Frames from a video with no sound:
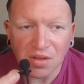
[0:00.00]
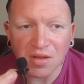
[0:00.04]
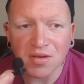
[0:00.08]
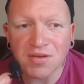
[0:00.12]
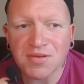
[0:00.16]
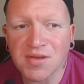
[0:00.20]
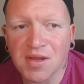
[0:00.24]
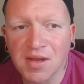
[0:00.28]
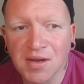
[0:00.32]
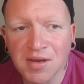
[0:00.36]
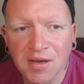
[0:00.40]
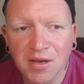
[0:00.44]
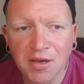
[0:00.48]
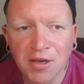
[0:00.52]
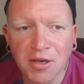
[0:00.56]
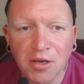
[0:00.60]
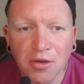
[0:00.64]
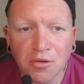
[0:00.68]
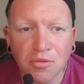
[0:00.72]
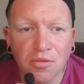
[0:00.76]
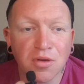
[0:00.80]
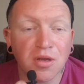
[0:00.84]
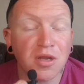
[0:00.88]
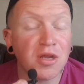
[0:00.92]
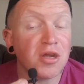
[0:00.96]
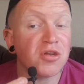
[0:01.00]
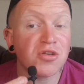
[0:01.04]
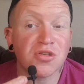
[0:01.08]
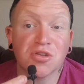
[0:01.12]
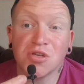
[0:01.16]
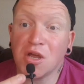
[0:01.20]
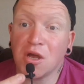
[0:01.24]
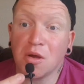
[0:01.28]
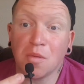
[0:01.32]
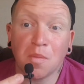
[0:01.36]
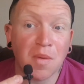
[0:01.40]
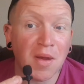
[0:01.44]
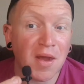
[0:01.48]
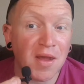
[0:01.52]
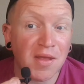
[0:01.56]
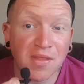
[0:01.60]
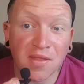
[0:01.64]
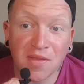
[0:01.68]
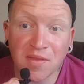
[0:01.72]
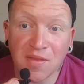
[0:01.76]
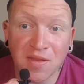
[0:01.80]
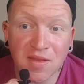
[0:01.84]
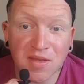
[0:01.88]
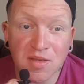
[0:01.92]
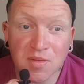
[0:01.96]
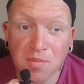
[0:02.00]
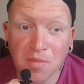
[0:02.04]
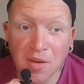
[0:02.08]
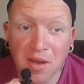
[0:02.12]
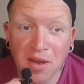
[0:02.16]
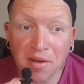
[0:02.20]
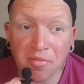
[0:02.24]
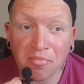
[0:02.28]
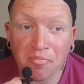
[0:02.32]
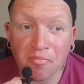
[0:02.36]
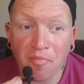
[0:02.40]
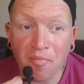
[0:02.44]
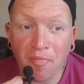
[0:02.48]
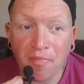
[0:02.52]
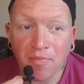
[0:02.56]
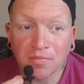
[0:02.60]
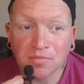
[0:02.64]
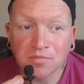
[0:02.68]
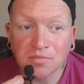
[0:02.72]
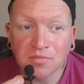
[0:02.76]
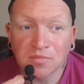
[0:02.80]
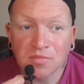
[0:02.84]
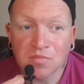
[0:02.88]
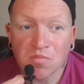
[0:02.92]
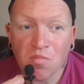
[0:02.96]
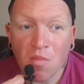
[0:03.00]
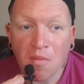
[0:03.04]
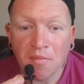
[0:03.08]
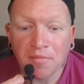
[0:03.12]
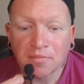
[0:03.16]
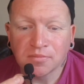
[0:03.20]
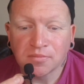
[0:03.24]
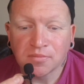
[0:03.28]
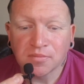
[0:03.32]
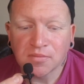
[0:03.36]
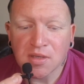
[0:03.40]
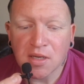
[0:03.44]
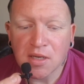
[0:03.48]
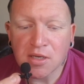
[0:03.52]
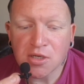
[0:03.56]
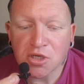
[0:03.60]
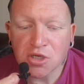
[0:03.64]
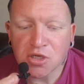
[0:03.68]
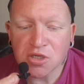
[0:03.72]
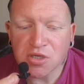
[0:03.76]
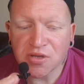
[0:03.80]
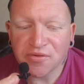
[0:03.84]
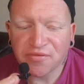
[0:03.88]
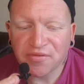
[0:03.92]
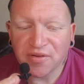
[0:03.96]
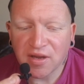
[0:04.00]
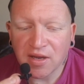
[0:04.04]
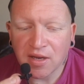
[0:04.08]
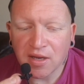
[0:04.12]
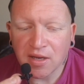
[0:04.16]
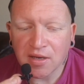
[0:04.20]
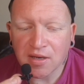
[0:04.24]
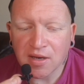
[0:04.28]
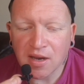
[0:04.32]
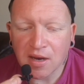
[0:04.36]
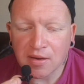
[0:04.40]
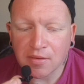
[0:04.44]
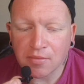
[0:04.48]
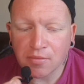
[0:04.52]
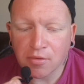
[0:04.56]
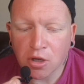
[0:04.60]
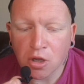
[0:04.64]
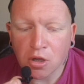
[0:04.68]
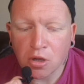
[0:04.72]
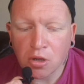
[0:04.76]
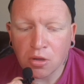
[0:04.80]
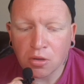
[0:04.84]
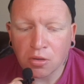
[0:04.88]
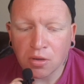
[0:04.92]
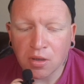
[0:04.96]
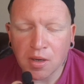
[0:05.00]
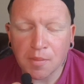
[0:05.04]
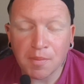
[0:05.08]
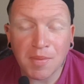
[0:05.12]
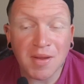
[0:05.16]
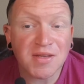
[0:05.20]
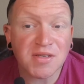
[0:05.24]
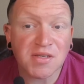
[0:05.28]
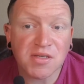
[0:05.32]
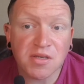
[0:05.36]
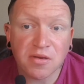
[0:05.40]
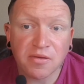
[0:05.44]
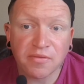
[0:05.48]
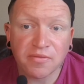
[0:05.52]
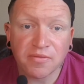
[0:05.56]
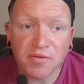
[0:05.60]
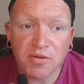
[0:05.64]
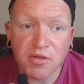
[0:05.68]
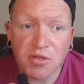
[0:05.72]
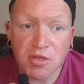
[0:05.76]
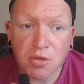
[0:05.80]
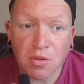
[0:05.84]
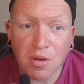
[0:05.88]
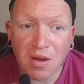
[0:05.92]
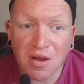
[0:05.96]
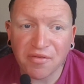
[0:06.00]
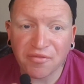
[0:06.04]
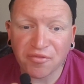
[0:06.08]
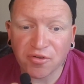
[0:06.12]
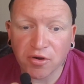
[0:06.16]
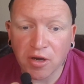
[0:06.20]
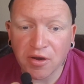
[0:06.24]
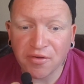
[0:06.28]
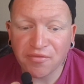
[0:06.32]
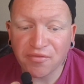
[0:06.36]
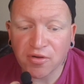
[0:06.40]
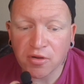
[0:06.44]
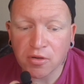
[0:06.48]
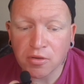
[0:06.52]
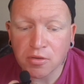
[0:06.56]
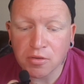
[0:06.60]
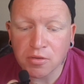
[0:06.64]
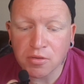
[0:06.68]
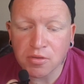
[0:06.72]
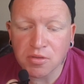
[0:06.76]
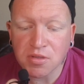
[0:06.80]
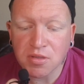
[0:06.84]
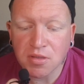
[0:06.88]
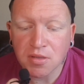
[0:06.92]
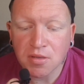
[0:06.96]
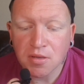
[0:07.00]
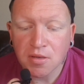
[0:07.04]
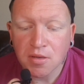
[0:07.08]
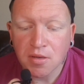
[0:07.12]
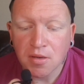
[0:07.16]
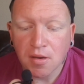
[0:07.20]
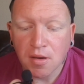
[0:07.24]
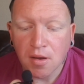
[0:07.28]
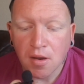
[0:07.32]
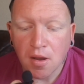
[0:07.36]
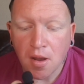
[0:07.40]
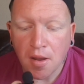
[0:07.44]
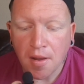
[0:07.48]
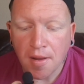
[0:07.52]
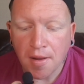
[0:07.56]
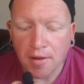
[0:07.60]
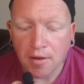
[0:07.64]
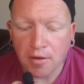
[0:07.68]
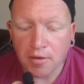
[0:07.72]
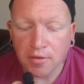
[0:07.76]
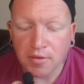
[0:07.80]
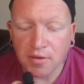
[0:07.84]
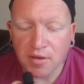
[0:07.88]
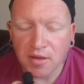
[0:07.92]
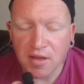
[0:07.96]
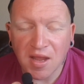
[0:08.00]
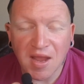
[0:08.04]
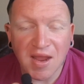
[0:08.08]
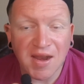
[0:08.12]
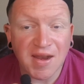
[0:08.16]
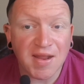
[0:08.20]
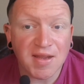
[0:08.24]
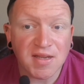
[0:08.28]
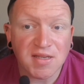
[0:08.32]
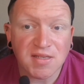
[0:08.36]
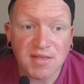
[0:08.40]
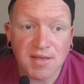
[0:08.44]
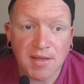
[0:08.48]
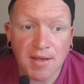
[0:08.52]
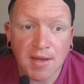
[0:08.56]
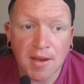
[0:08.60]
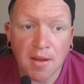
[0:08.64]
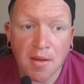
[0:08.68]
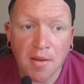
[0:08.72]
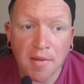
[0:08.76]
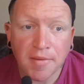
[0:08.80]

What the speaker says: It's like, you're so better than this, mate. He's just defeated Adam Cole in a best of 2 out of 3 falls on NXT.